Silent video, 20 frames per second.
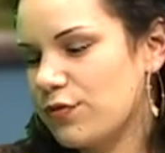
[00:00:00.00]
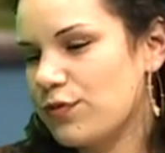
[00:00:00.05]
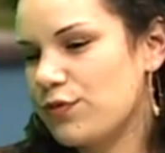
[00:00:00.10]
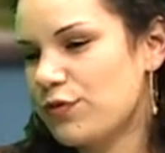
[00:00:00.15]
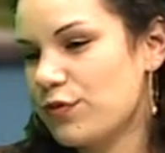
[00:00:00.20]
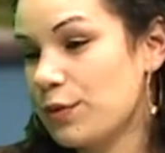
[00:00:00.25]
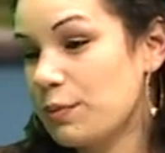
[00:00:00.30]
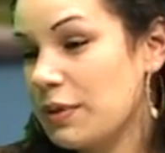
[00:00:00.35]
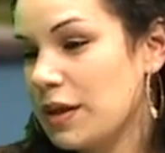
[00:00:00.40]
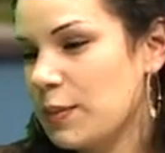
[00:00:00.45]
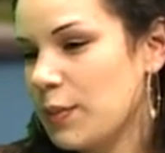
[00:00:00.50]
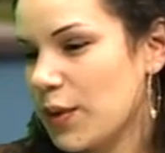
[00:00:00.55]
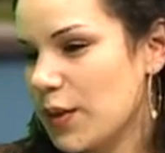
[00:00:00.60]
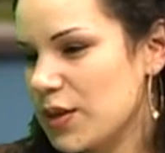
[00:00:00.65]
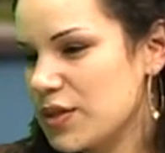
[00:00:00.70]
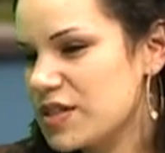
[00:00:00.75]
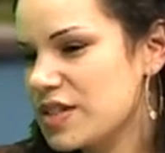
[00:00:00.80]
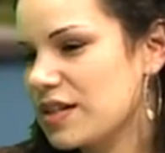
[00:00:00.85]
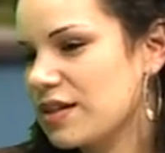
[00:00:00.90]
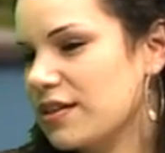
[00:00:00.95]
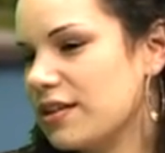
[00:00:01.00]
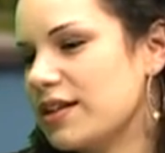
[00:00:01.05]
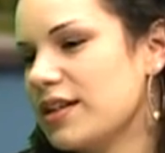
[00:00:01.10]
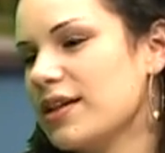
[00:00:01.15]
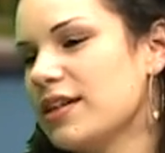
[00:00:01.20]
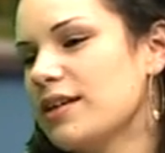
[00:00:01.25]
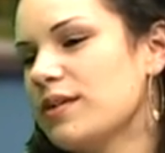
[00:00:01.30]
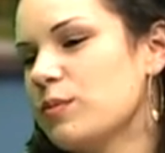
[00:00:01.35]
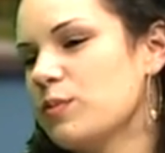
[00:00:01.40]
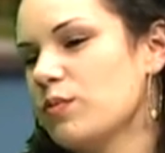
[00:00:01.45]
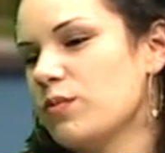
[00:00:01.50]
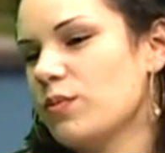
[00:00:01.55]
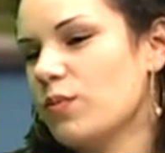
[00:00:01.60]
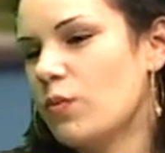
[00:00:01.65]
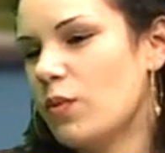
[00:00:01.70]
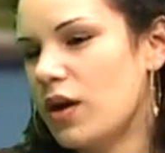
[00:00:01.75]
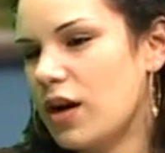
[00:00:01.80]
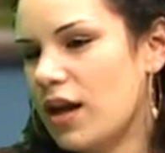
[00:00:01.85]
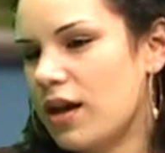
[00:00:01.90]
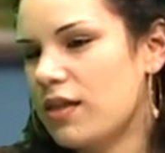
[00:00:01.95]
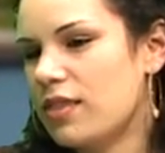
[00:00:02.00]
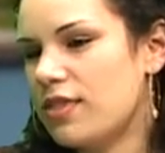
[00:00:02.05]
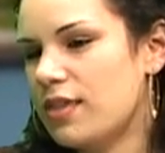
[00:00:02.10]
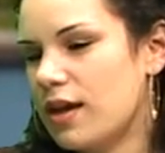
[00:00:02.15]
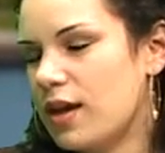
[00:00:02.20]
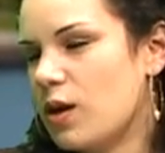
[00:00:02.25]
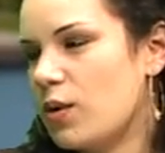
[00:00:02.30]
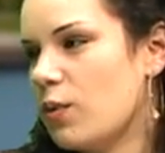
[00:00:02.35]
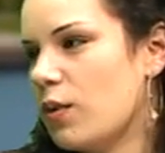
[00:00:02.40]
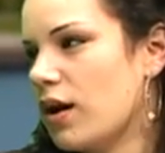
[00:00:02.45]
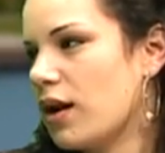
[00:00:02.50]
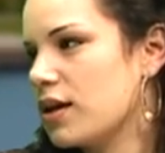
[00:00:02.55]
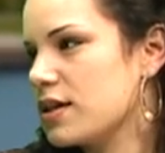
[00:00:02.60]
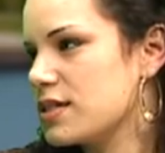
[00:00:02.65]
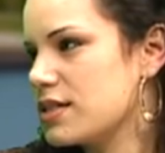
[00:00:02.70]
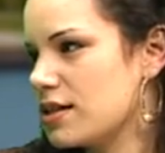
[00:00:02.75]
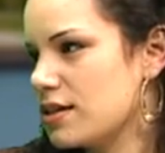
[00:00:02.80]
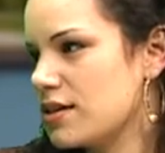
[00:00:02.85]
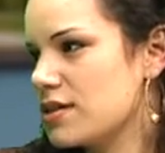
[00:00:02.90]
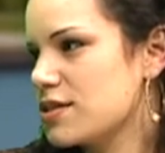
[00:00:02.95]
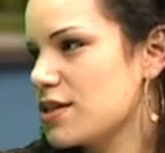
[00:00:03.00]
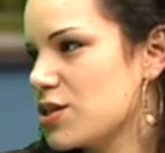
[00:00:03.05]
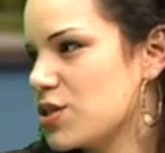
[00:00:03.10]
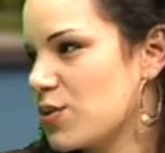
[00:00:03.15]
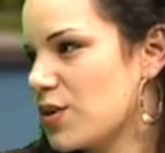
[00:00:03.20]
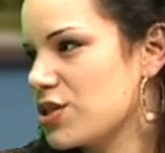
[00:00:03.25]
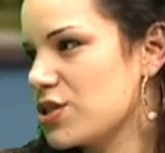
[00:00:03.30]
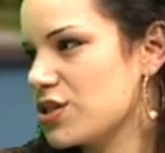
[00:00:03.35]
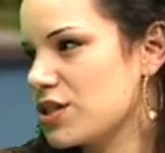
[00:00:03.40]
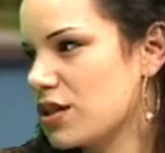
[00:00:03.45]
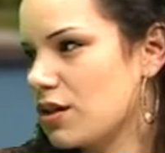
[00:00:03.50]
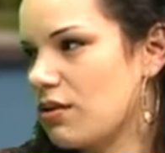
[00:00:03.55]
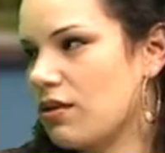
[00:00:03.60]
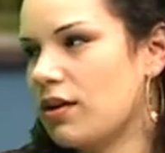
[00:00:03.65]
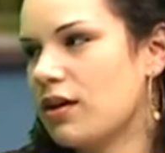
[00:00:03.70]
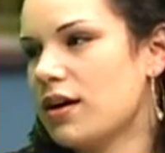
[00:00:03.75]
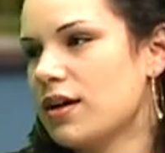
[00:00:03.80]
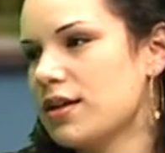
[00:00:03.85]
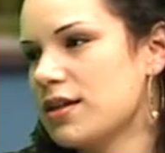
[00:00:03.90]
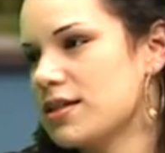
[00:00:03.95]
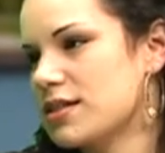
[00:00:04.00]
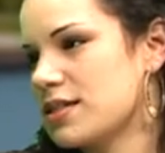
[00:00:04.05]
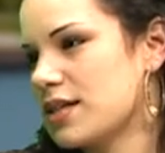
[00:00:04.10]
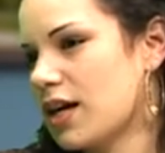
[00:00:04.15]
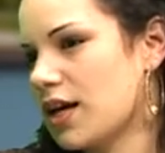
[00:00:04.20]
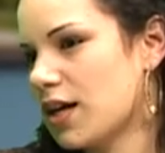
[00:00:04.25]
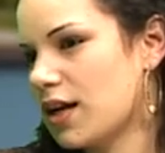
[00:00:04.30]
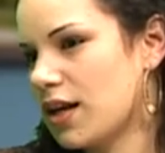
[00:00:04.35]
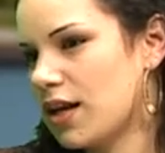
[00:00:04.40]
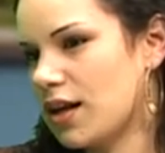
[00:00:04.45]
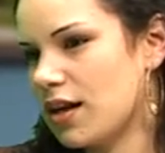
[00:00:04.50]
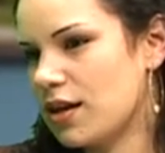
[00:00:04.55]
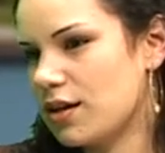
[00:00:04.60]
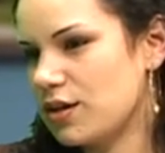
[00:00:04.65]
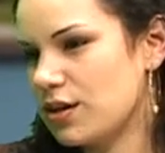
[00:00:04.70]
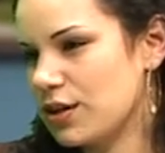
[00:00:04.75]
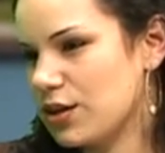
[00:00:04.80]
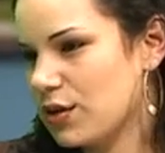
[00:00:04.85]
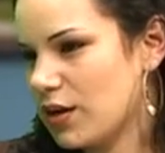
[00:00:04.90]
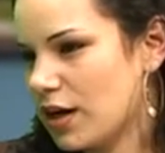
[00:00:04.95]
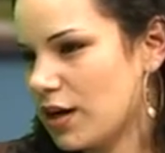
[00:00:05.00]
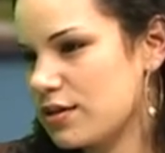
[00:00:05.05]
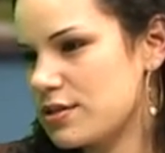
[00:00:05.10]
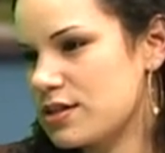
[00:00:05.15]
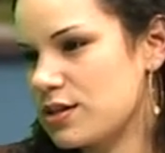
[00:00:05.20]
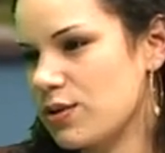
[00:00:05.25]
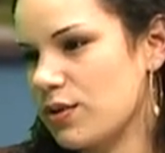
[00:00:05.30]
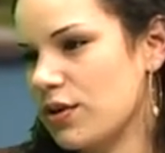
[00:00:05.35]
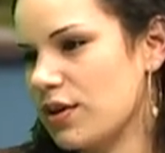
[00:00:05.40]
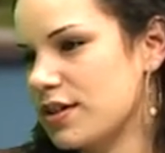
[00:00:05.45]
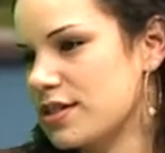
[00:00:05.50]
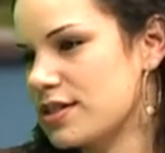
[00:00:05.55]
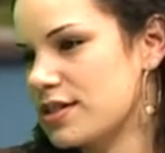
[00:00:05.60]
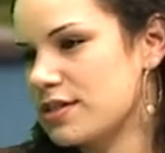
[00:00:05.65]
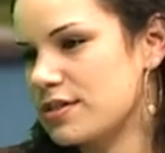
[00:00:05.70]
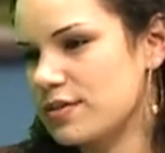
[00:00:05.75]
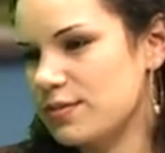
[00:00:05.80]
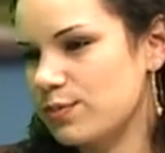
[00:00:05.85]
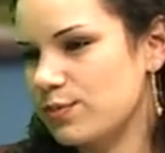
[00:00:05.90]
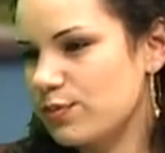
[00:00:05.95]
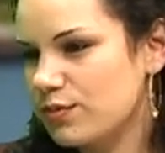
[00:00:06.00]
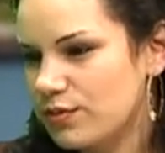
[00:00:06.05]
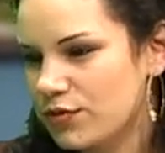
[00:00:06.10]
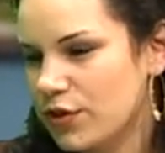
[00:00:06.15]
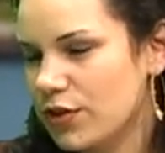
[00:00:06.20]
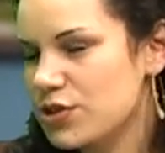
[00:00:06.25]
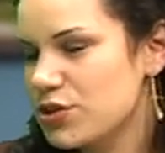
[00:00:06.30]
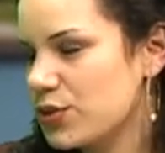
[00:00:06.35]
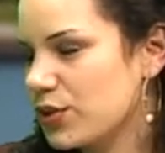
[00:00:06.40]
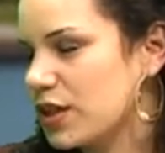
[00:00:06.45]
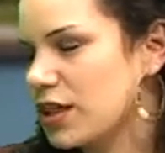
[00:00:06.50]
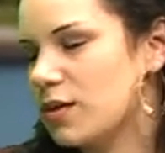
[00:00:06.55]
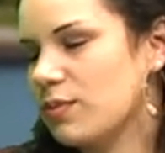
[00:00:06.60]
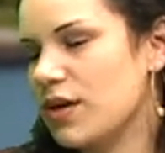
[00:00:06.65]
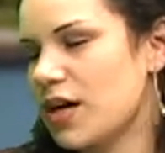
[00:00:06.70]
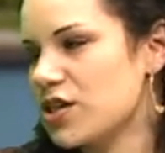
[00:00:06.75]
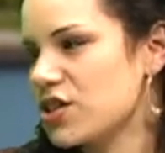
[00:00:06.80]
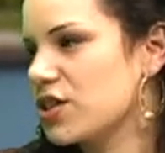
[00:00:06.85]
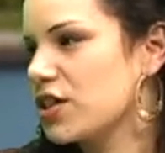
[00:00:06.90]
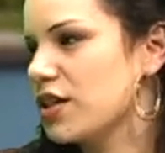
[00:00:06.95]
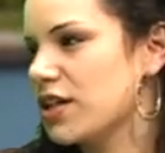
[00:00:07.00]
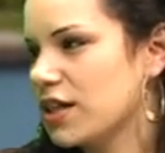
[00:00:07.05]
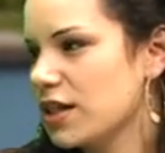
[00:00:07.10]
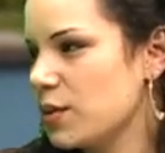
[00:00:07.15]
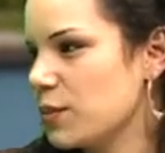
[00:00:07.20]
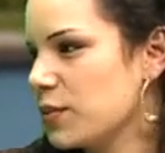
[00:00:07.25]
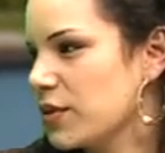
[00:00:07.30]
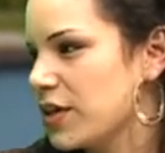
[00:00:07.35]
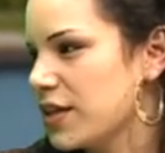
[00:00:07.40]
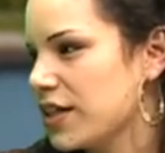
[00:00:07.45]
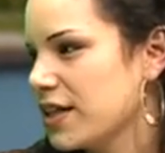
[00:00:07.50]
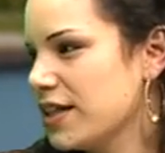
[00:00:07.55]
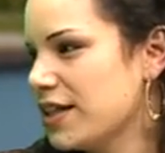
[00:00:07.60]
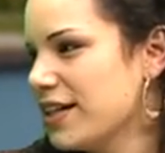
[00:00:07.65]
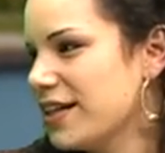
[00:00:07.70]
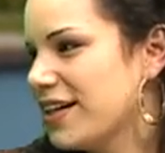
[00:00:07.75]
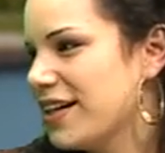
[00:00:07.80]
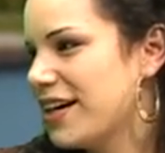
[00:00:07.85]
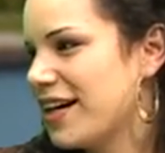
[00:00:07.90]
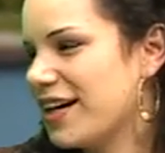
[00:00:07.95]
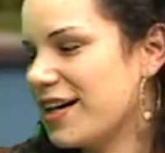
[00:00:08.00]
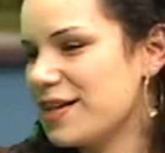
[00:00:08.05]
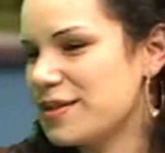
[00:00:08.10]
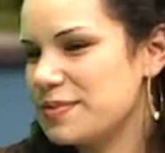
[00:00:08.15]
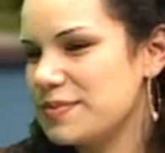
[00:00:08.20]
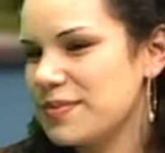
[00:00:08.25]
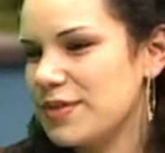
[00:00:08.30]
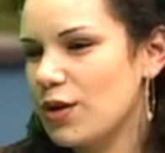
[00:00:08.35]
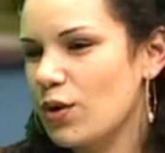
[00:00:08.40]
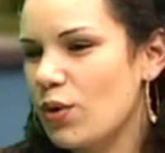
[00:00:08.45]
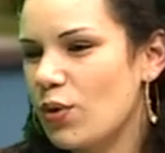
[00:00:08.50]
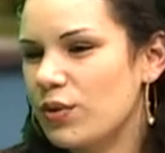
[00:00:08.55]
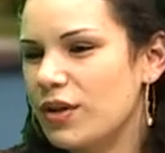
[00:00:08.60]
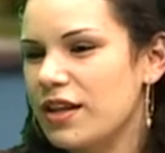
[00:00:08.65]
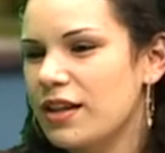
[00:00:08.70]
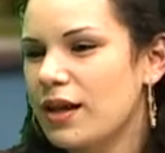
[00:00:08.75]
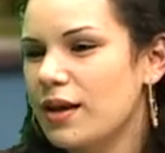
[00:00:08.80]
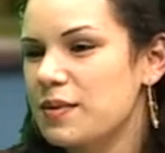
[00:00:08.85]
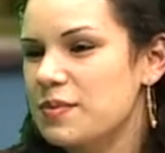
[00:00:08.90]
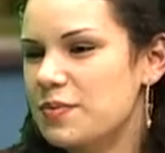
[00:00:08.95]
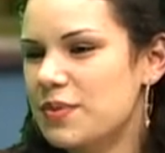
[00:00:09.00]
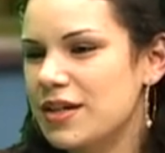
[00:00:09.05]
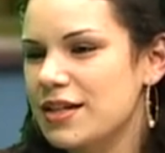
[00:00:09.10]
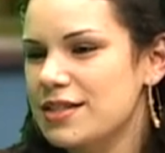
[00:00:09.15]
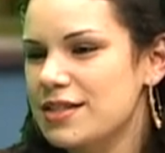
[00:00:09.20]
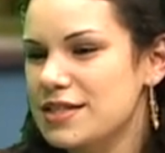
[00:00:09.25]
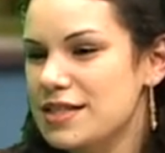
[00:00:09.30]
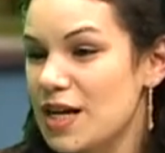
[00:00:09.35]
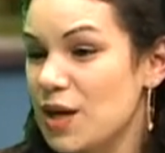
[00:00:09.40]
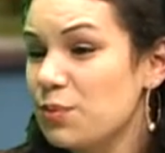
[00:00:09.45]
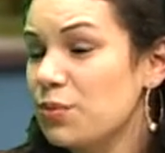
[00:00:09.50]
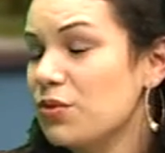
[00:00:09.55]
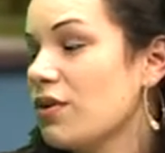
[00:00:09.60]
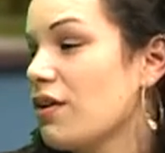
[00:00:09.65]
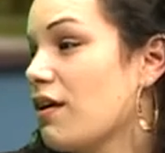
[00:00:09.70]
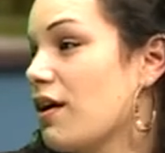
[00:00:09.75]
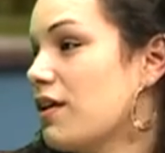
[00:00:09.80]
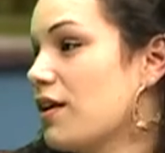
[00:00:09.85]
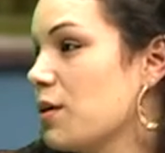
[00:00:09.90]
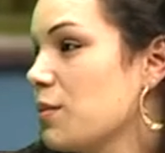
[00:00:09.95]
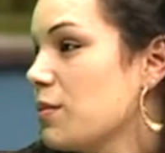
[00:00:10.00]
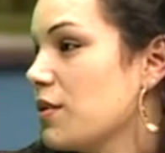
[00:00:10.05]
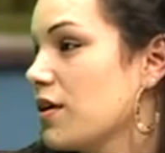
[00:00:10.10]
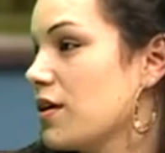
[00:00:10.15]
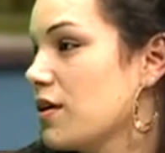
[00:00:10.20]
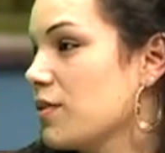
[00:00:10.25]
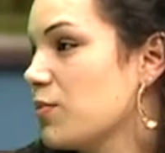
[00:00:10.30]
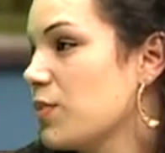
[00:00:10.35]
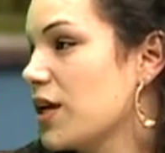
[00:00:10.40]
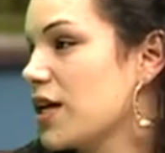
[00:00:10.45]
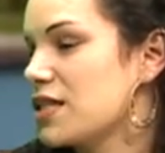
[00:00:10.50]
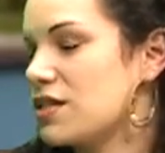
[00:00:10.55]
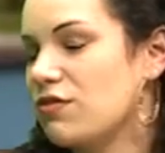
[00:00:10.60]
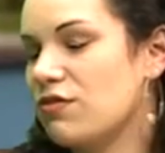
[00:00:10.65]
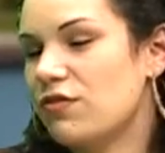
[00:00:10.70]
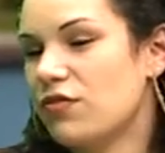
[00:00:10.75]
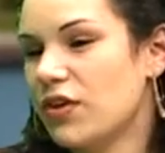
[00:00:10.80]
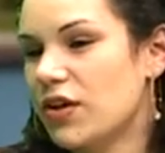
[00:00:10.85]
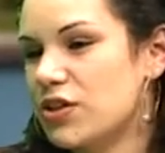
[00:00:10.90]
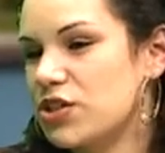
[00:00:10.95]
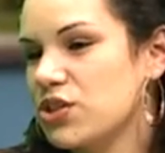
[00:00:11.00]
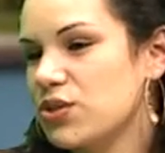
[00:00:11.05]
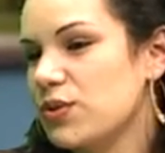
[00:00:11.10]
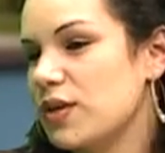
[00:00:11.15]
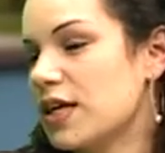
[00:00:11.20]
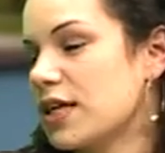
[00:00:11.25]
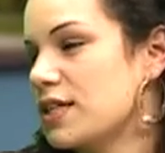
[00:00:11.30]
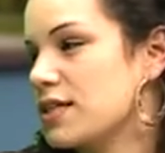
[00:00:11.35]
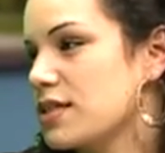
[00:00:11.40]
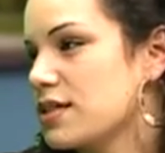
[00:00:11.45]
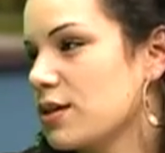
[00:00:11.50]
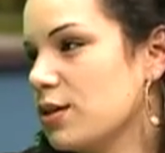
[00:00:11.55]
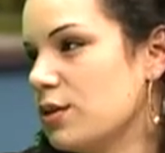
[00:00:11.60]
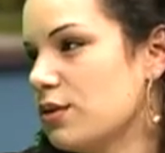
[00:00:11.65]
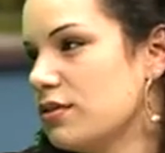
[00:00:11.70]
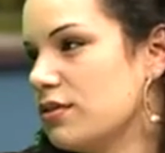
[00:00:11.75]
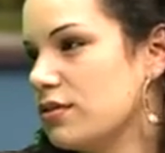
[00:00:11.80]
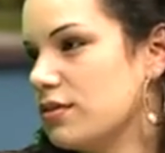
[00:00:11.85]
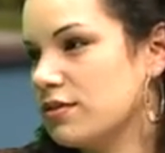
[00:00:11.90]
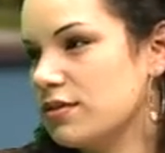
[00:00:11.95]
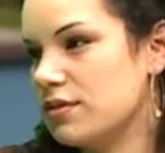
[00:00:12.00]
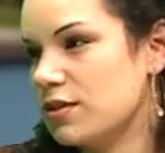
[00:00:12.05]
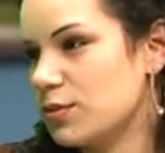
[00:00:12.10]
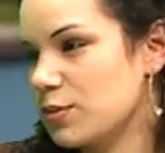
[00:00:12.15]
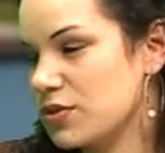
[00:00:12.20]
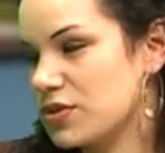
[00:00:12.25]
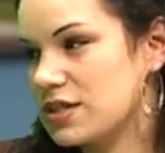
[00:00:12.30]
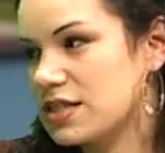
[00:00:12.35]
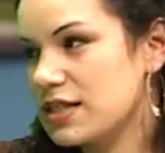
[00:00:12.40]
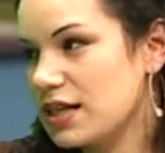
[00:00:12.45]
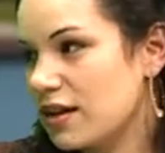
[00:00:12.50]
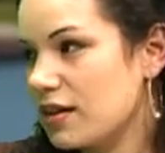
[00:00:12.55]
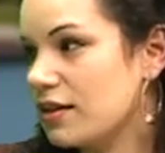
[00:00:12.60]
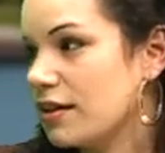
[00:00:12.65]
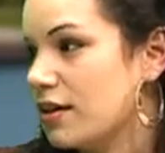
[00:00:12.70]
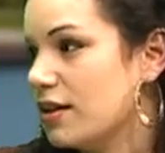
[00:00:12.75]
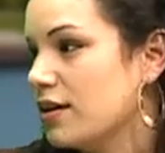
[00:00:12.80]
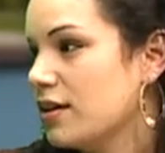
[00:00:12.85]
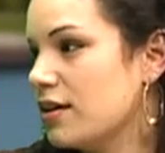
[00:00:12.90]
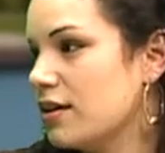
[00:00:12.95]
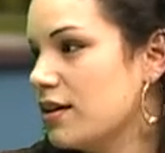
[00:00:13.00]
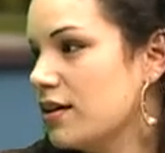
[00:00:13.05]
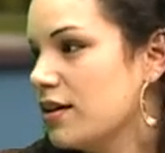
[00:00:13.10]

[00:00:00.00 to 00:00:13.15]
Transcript: for me personally, what I think when I see these situations going on is that your credit score is virtually an imaginary number. Not only that, but it's a temporary number because it fluctuates almost daily